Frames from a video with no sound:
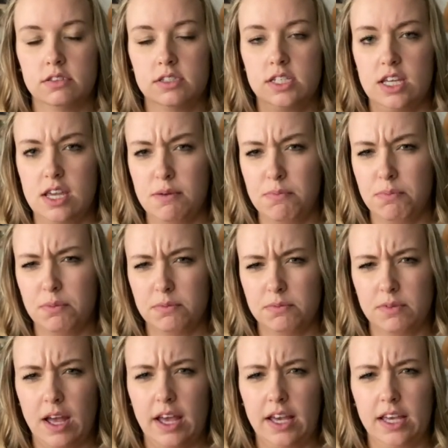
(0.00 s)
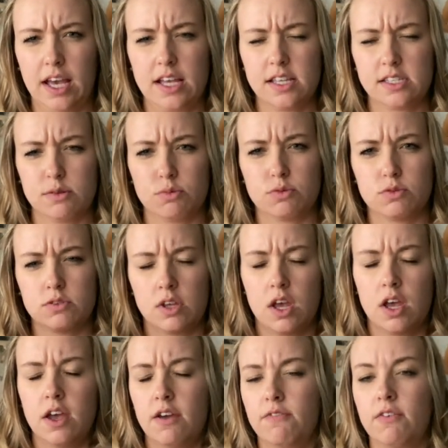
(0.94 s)
deep, I guess. It was
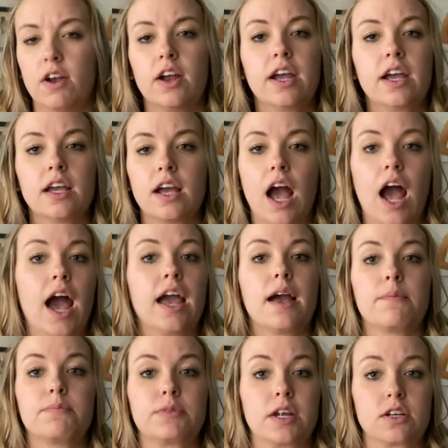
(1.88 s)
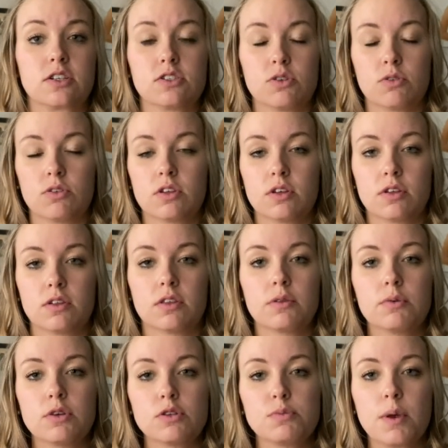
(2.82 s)
very high up there. So the,
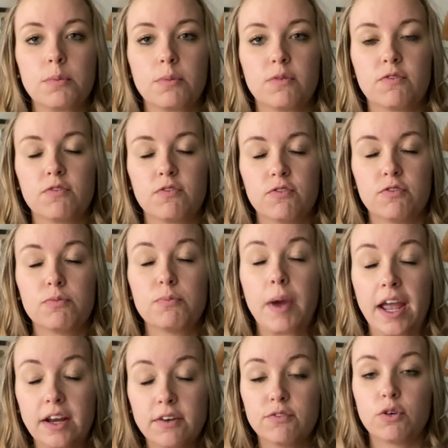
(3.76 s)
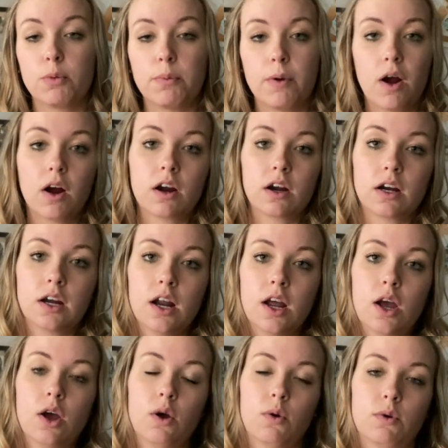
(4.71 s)
the most painful, painful part
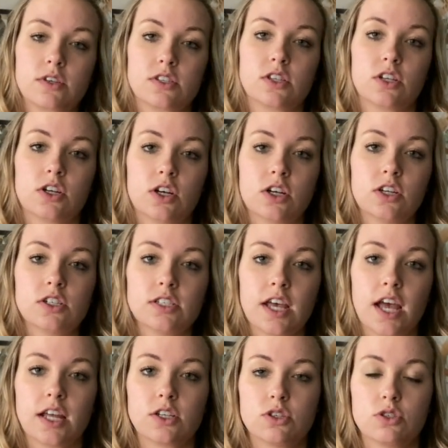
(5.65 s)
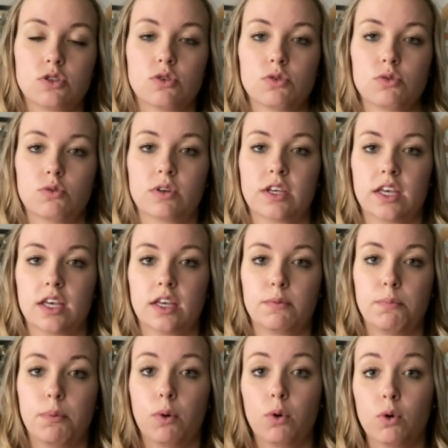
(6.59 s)
was the nurse had to
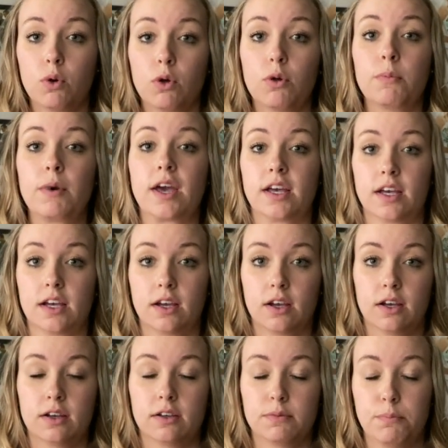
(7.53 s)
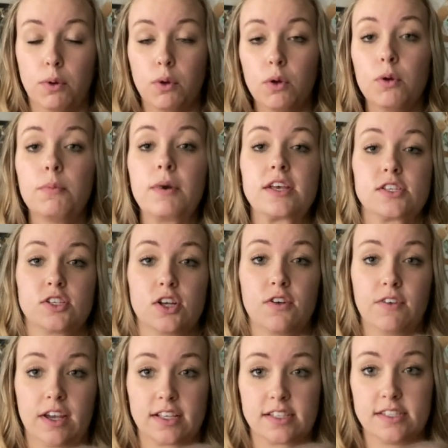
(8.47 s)
pull my pull my
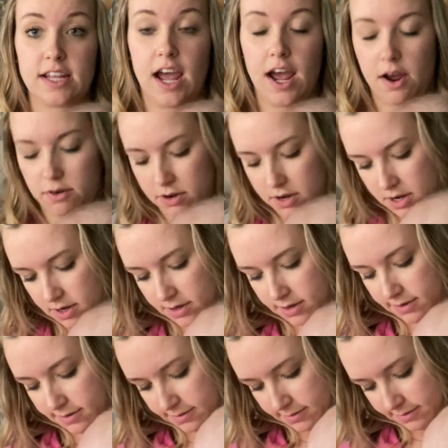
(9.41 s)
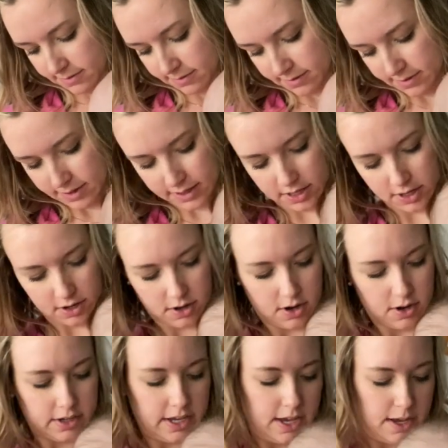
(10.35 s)
cervix down.
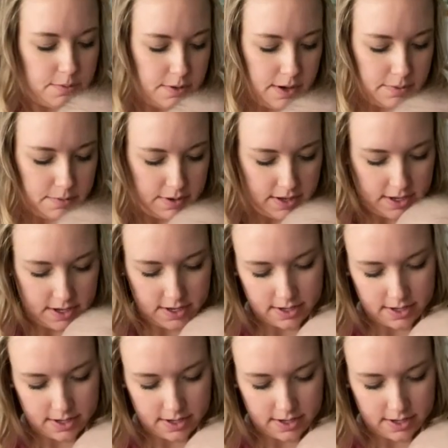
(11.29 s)
You're okay, baby.